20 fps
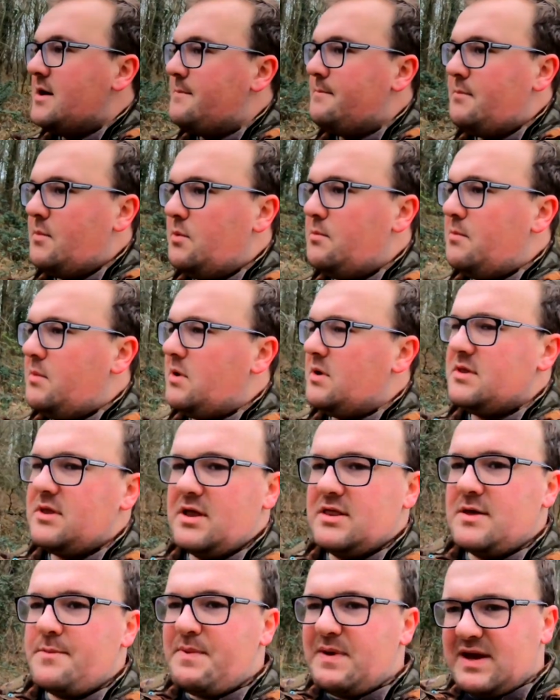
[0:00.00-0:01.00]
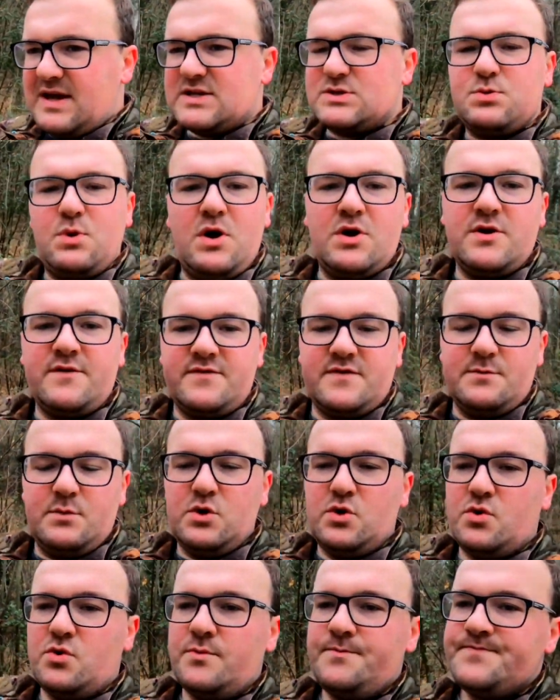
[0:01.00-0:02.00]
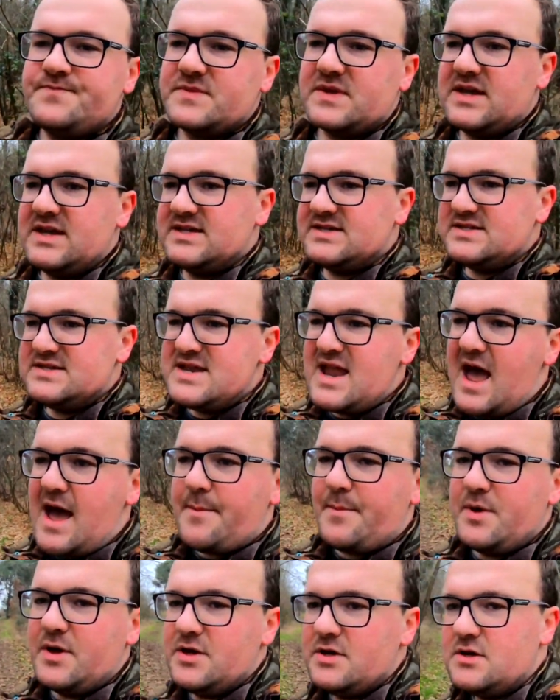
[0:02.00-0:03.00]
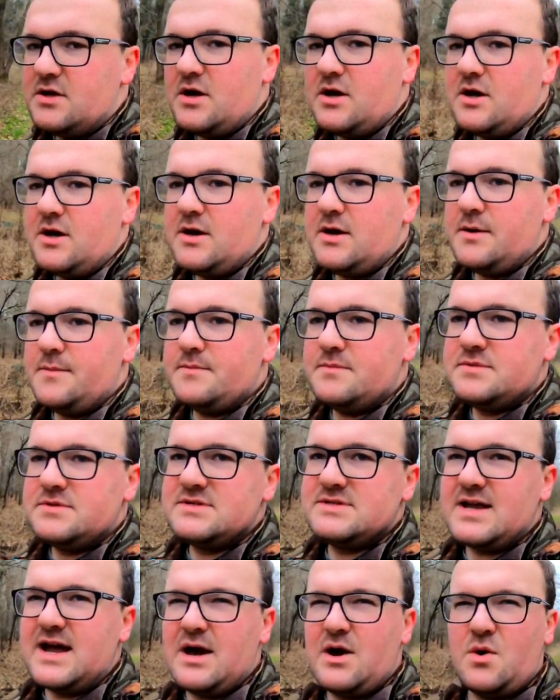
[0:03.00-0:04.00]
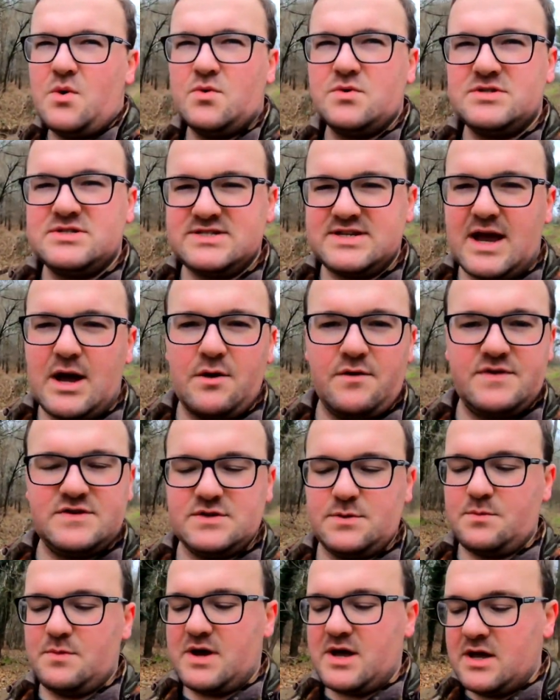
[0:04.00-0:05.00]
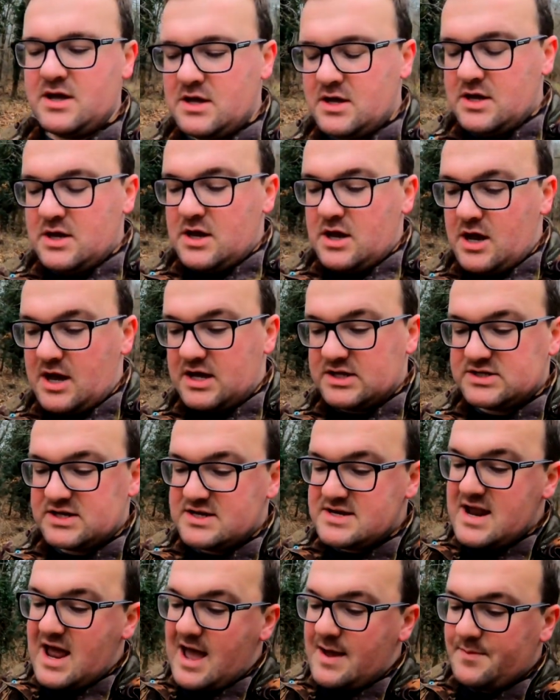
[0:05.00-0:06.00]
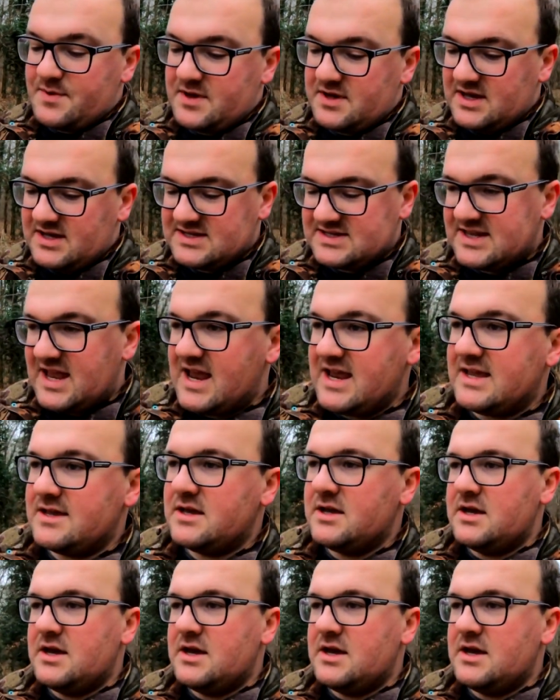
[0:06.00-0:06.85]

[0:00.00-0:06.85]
the biggest one of them all is Nep, down south somewhere. So Nep Estate